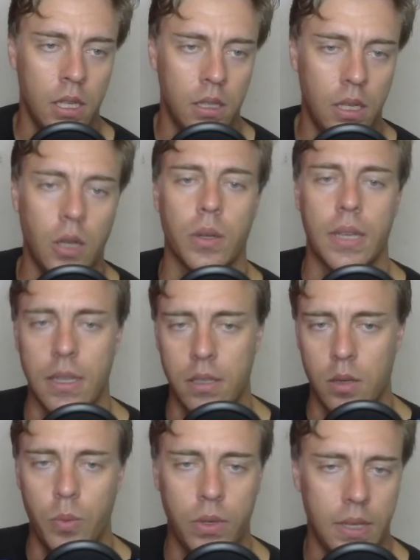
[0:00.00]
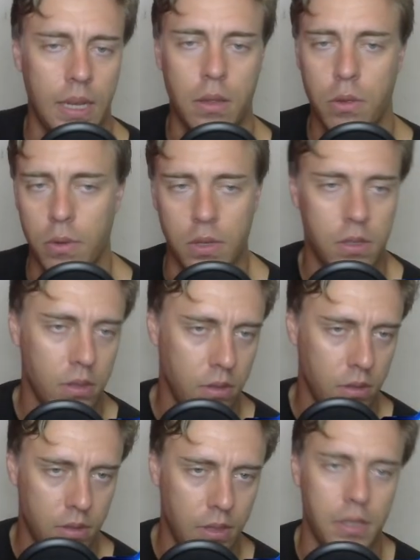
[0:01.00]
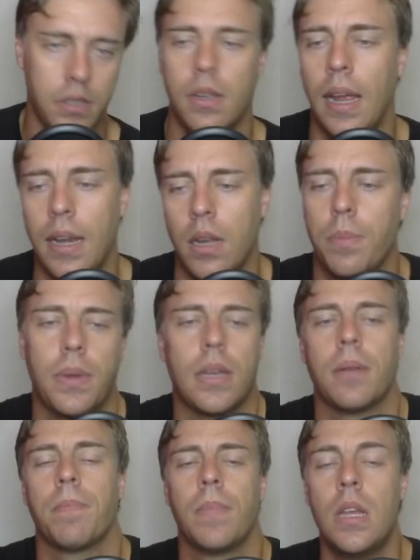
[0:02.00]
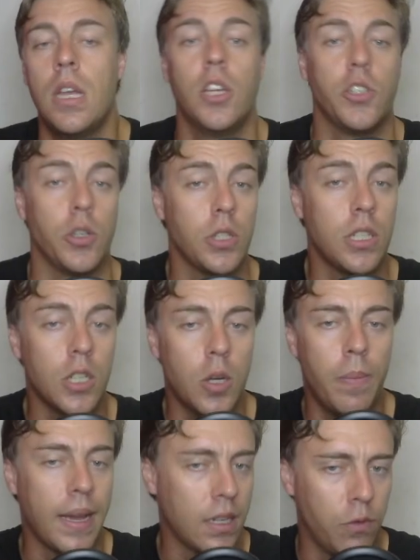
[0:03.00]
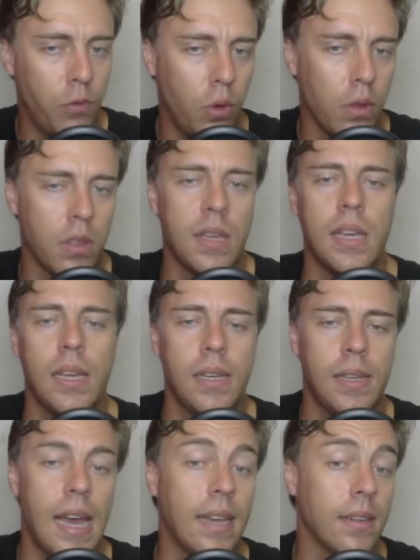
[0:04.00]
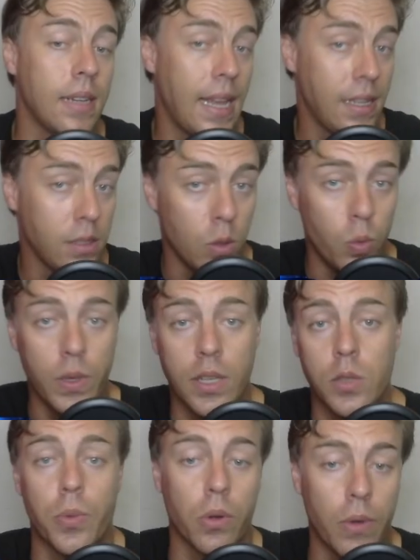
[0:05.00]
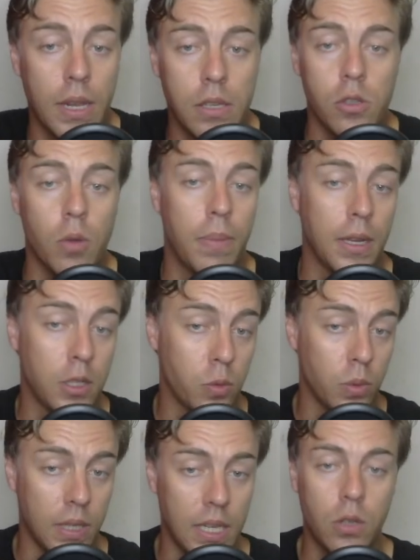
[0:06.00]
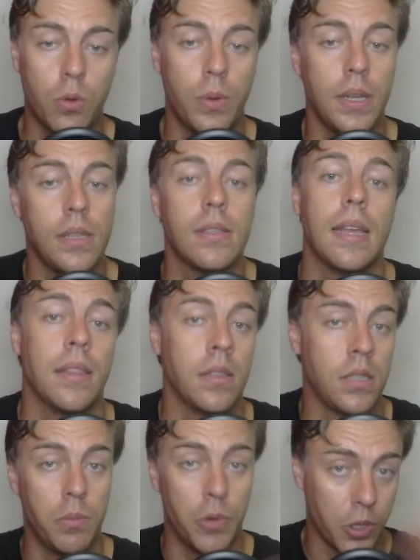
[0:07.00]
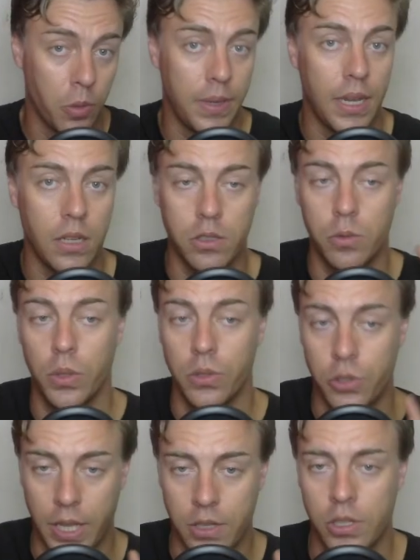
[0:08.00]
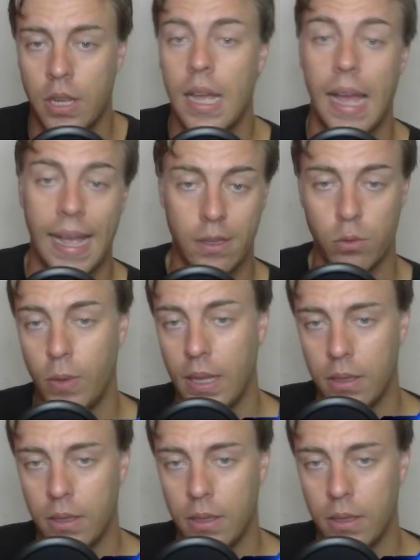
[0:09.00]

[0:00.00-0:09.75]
Oh, okay, 0.83. Still this line up here. So you can go back and forth here, and as the weeks progress, your budget will increase and the team recommendation will change as well.